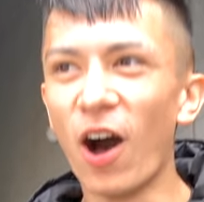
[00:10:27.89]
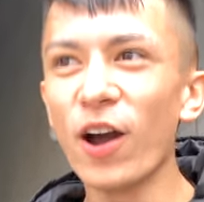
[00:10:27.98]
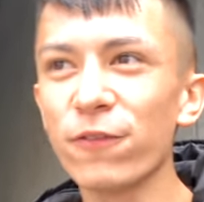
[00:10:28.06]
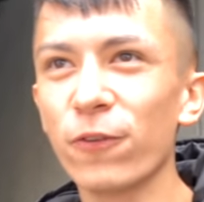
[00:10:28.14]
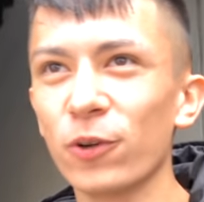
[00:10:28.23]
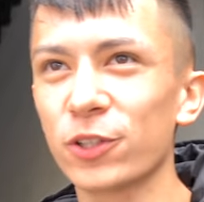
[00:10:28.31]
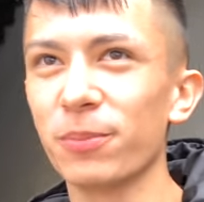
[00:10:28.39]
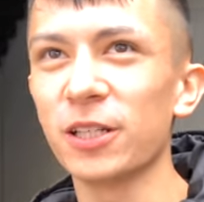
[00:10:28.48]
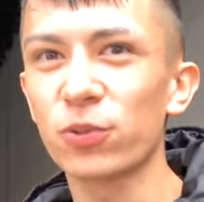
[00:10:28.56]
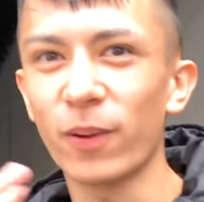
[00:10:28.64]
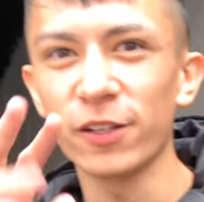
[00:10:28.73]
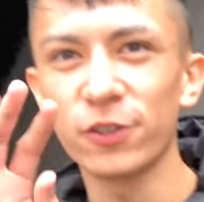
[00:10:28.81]
I thought it's gonna
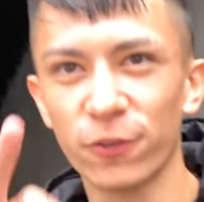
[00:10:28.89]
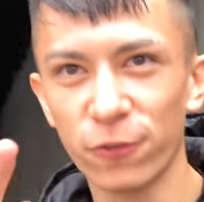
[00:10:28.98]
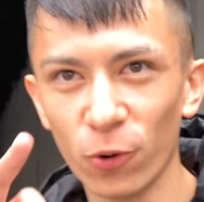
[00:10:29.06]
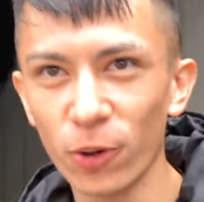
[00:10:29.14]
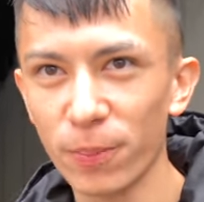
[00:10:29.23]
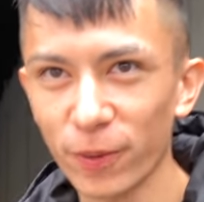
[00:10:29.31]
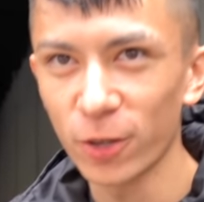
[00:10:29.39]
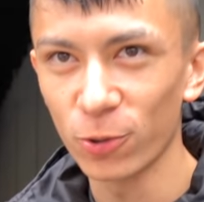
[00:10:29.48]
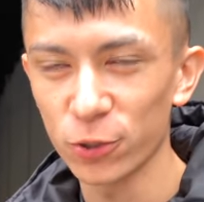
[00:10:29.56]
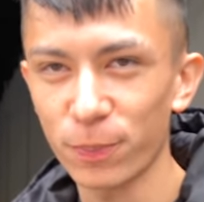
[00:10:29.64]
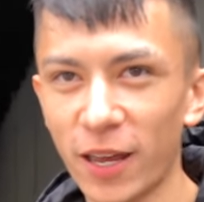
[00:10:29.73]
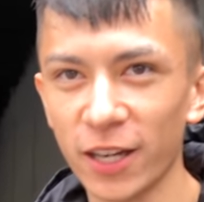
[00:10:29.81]
be a 20 to 40 brake
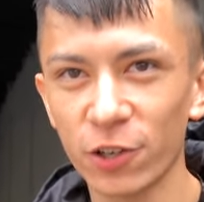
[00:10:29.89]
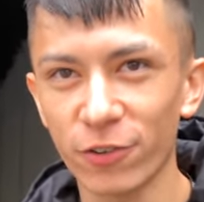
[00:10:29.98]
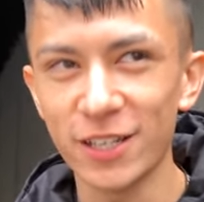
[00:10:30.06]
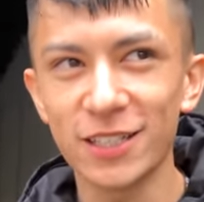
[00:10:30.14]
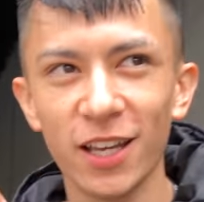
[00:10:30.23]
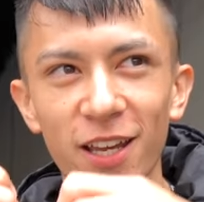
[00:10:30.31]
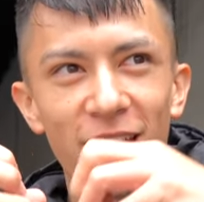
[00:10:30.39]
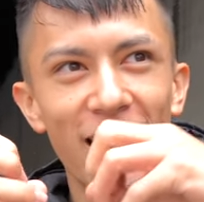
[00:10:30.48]
horsepower increase,